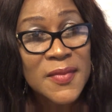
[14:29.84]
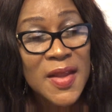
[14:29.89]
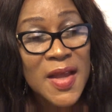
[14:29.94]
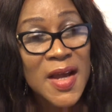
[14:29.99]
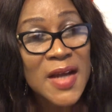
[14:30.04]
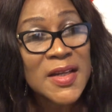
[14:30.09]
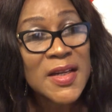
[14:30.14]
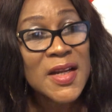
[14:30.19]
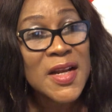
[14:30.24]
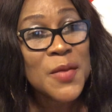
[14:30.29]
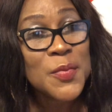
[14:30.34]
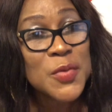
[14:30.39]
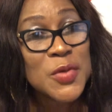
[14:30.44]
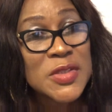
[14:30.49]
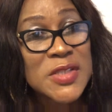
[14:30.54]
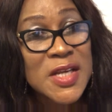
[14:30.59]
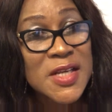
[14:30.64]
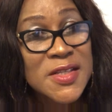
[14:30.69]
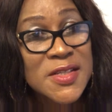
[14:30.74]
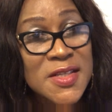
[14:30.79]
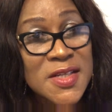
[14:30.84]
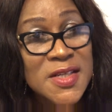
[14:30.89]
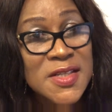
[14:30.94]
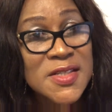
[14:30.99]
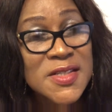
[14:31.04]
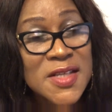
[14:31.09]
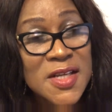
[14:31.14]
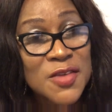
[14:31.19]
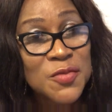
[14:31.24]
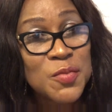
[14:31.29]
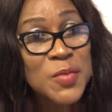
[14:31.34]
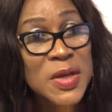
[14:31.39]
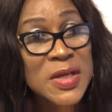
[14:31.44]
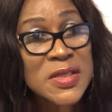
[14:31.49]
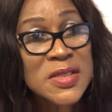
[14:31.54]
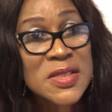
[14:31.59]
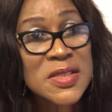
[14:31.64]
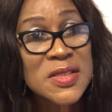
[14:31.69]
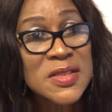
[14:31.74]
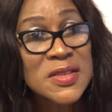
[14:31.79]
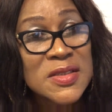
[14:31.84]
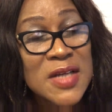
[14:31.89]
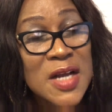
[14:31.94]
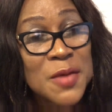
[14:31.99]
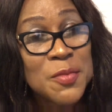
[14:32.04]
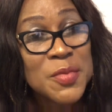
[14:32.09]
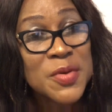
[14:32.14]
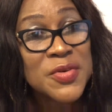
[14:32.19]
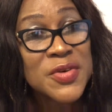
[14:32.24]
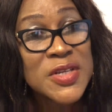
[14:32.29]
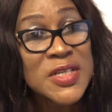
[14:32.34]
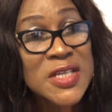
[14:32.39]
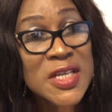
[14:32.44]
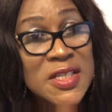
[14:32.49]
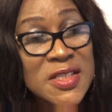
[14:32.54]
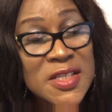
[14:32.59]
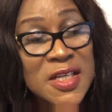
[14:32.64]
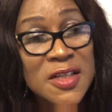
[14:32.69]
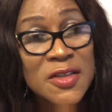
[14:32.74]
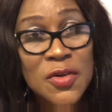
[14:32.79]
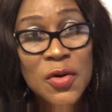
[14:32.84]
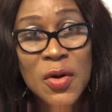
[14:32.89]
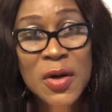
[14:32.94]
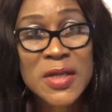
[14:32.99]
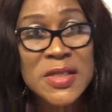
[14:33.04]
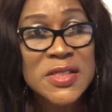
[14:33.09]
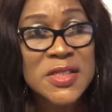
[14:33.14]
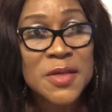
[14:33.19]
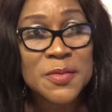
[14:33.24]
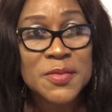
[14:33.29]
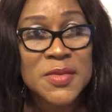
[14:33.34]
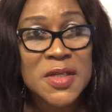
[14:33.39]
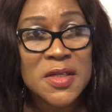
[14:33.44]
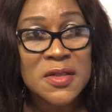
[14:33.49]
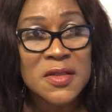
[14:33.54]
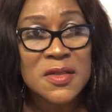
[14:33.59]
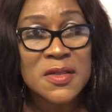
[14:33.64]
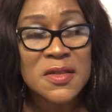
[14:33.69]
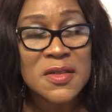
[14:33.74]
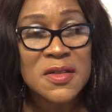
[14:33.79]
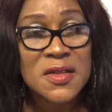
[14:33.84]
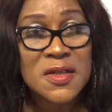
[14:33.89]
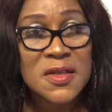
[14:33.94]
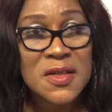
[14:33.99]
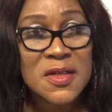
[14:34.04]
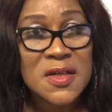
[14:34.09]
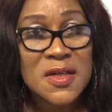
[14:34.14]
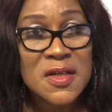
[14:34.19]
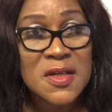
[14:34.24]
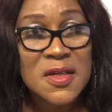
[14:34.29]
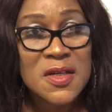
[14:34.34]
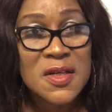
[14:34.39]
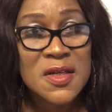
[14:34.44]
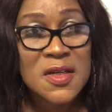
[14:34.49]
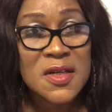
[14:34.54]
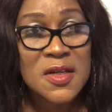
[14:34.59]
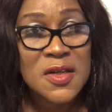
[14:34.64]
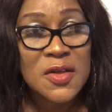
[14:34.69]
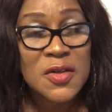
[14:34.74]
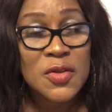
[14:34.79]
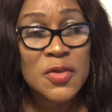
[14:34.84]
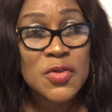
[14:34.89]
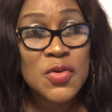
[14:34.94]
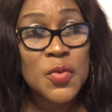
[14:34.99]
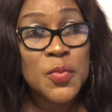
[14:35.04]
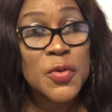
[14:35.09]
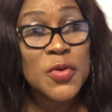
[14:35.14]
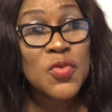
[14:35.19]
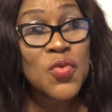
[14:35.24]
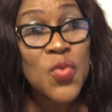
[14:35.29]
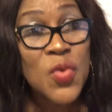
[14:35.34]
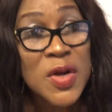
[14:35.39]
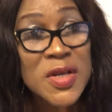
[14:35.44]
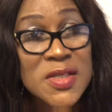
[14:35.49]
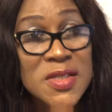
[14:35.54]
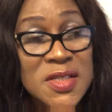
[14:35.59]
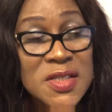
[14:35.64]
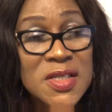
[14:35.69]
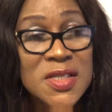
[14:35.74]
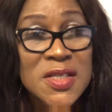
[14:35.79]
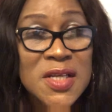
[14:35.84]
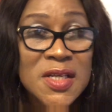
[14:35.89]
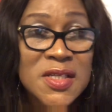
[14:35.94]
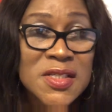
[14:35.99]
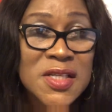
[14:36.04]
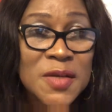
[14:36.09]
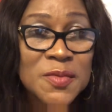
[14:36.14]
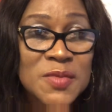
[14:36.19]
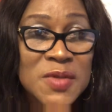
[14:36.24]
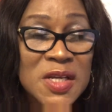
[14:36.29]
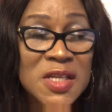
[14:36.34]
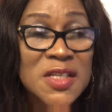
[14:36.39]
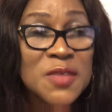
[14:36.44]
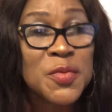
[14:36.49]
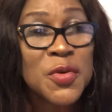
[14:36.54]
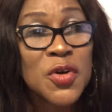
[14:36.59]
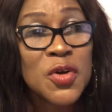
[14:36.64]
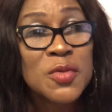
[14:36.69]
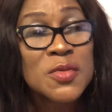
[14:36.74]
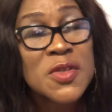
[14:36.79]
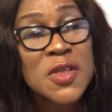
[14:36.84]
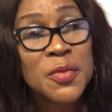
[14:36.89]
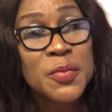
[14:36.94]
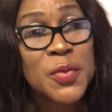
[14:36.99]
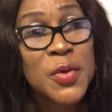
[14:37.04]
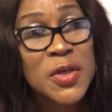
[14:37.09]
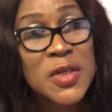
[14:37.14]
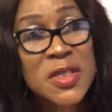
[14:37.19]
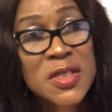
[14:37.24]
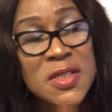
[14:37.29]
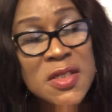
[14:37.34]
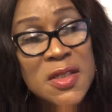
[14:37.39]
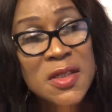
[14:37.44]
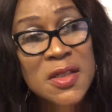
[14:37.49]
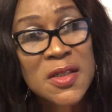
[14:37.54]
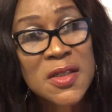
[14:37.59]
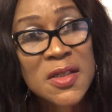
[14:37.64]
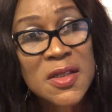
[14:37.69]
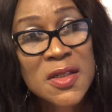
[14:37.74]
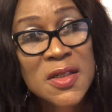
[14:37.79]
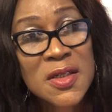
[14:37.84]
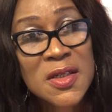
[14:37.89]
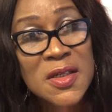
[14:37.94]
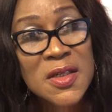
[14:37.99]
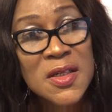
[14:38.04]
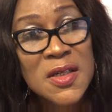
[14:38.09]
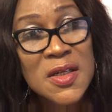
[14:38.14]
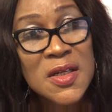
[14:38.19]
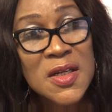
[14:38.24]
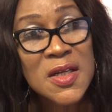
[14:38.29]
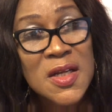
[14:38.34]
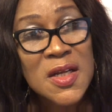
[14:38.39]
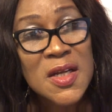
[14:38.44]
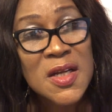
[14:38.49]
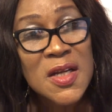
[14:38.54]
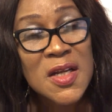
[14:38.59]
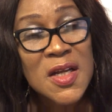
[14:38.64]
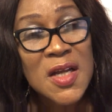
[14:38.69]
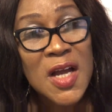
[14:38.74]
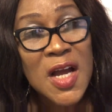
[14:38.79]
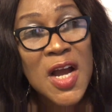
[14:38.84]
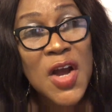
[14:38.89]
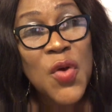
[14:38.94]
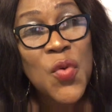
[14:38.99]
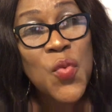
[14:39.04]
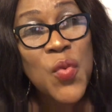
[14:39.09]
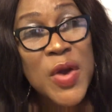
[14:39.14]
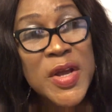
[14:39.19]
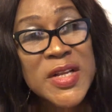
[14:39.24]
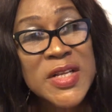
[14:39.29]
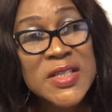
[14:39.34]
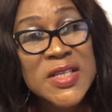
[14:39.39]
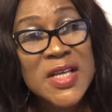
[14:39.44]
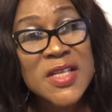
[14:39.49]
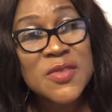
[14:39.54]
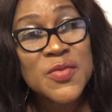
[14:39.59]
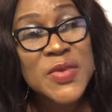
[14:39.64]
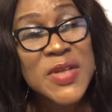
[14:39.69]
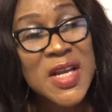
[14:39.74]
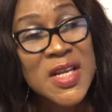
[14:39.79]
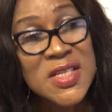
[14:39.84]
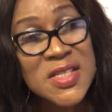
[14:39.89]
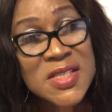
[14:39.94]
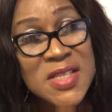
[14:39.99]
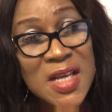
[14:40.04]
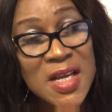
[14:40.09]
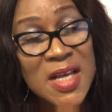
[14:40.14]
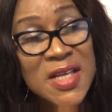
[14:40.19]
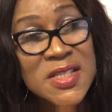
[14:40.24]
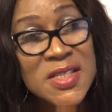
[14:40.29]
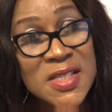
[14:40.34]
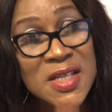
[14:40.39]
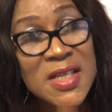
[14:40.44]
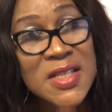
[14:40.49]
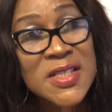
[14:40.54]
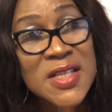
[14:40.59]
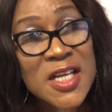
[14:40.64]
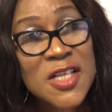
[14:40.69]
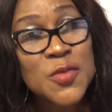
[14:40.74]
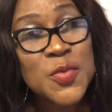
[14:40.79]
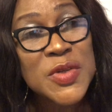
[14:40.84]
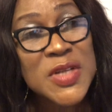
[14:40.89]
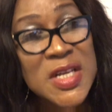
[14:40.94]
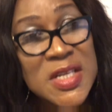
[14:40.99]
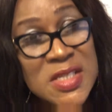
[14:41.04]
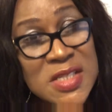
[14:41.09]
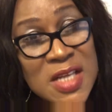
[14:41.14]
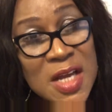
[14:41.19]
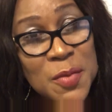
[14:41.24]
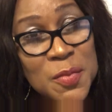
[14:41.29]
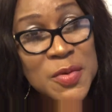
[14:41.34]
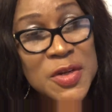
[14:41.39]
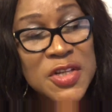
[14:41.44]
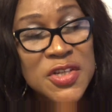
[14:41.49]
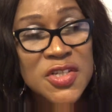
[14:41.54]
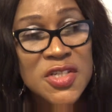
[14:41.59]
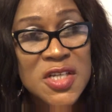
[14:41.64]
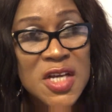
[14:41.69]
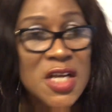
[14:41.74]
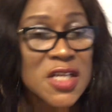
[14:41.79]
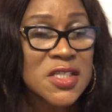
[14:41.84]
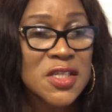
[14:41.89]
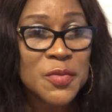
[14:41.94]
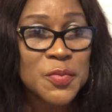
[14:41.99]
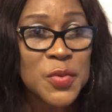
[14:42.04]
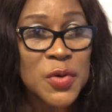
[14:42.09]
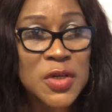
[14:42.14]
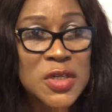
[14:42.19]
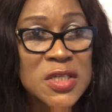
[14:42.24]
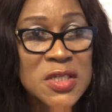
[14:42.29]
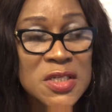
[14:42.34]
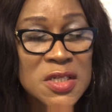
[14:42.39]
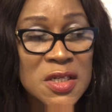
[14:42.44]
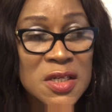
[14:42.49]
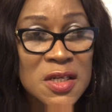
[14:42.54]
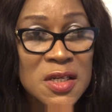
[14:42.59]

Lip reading: And an hypothesis statement can be rejected or accepted. So, but once it is accepted, it becomes a policy. And when it has been established as a policy,